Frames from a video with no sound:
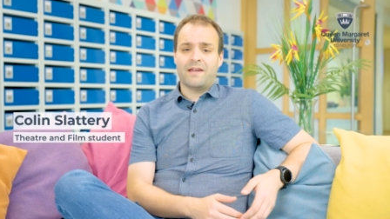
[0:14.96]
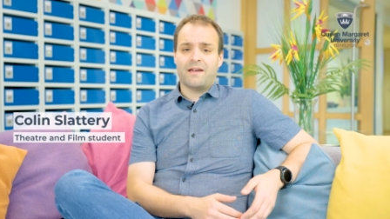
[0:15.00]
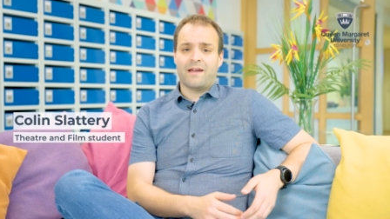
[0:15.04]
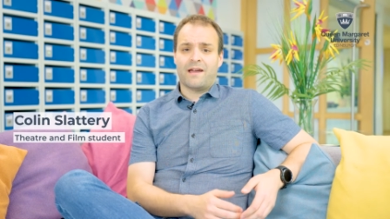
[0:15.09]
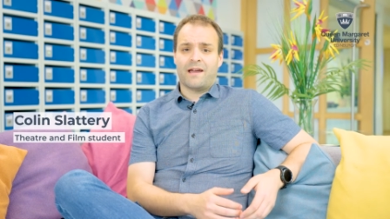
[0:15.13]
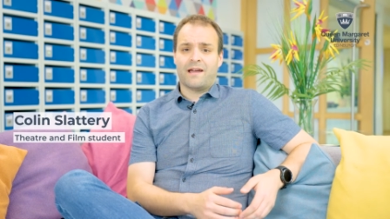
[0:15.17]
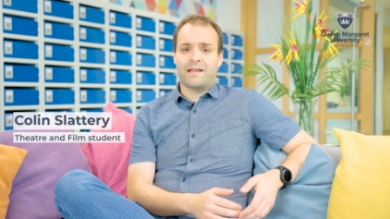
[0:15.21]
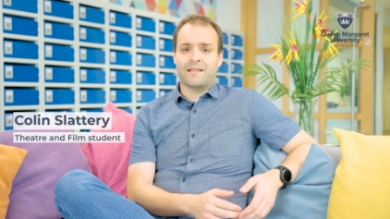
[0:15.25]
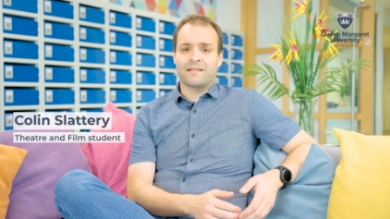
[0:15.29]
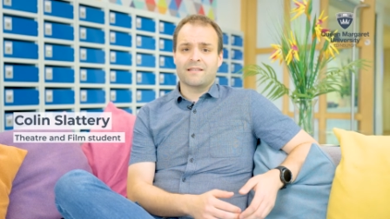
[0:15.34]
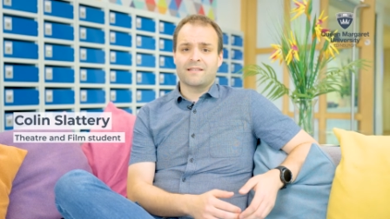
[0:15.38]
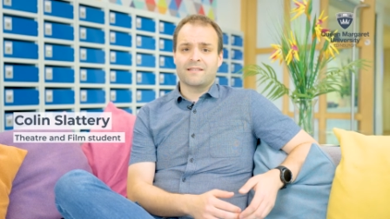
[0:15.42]

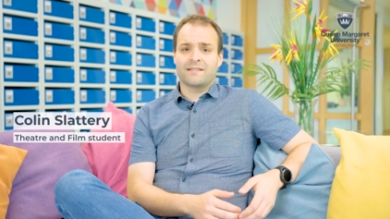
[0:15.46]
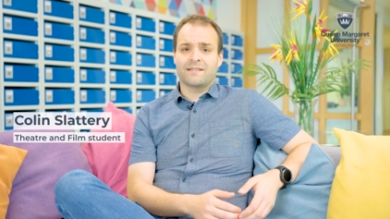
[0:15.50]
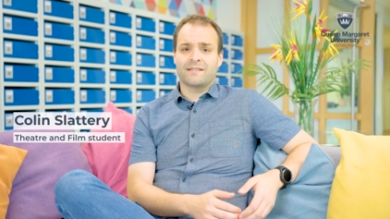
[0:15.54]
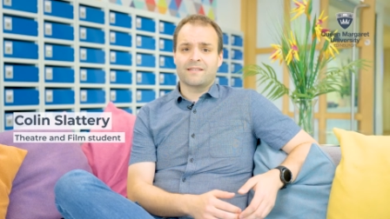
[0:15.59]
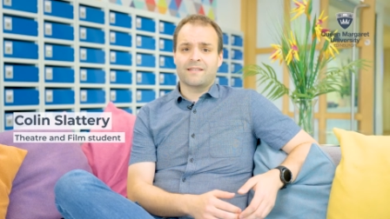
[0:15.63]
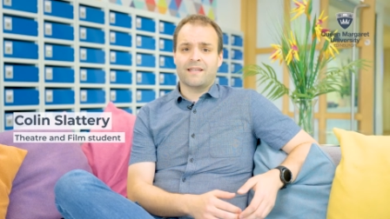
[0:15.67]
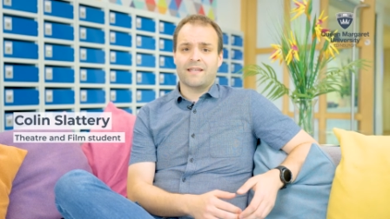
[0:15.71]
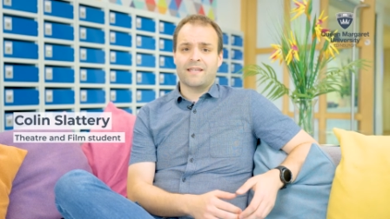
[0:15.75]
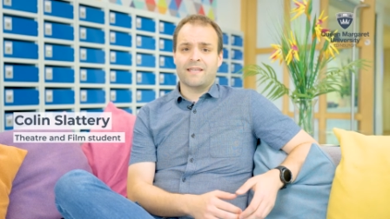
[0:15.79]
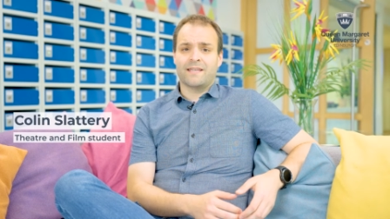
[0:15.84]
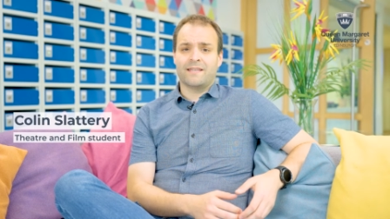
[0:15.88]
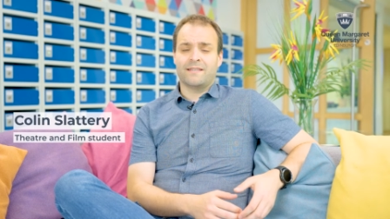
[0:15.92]
and
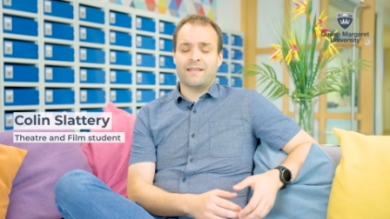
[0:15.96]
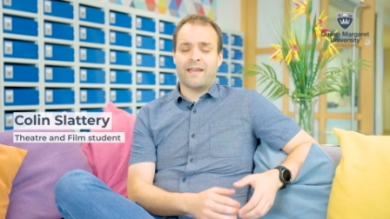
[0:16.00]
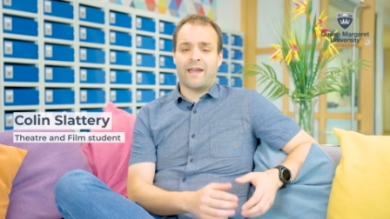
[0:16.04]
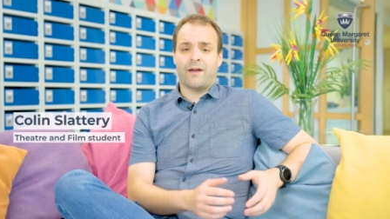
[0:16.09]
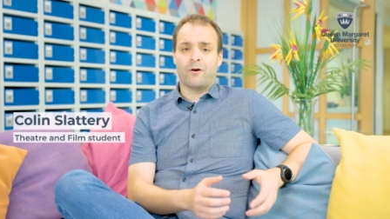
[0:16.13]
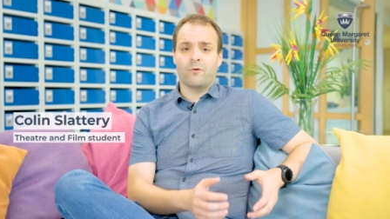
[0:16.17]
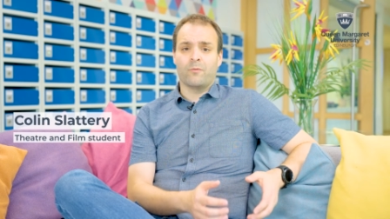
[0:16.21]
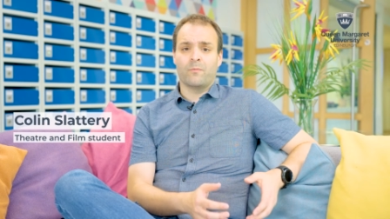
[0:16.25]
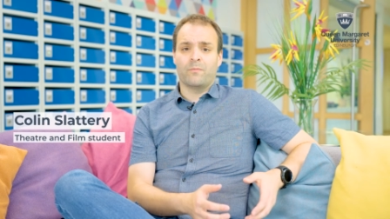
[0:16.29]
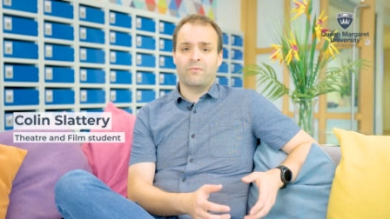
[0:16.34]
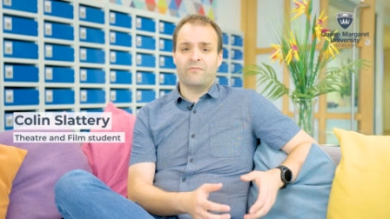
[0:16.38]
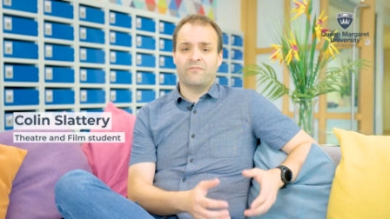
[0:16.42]
they
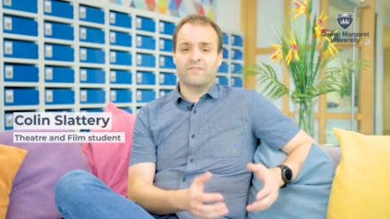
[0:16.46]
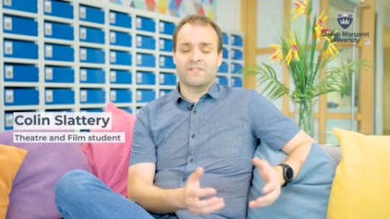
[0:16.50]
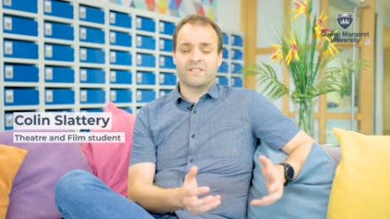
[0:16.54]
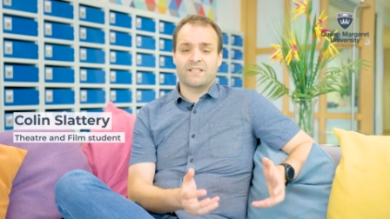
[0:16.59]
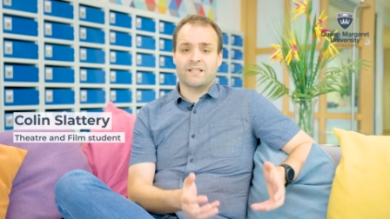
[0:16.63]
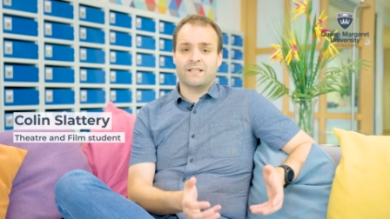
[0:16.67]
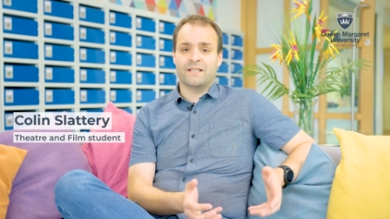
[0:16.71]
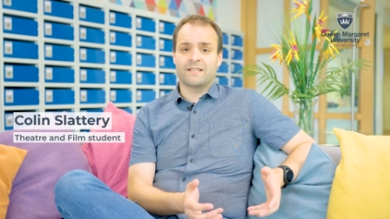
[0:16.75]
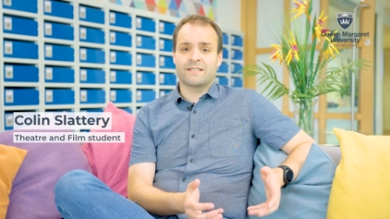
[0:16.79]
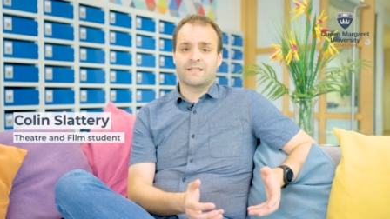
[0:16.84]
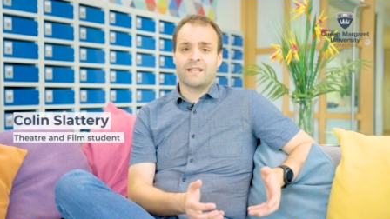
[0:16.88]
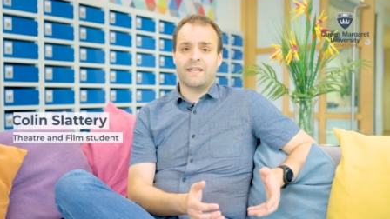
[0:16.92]
help
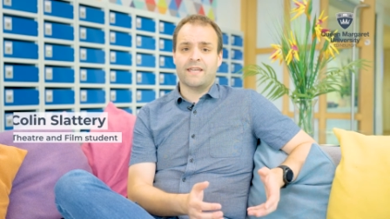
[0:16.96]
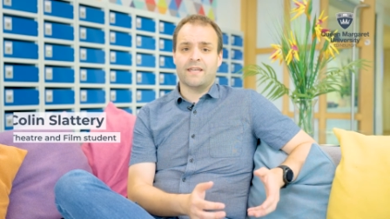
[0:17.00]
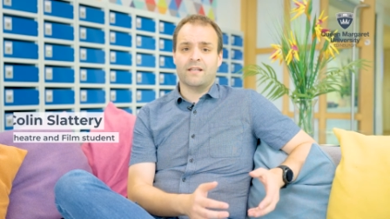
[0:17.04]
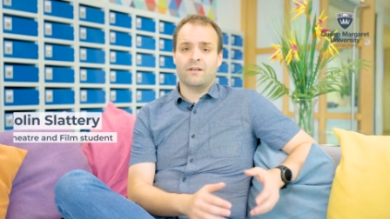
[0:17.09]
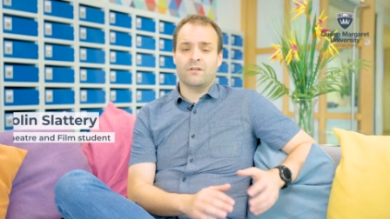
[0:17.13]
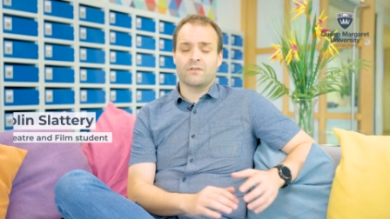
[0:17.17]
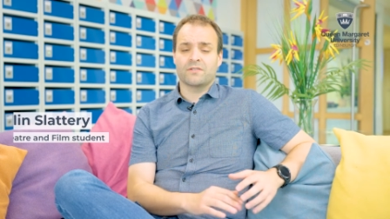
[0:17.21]
facilitate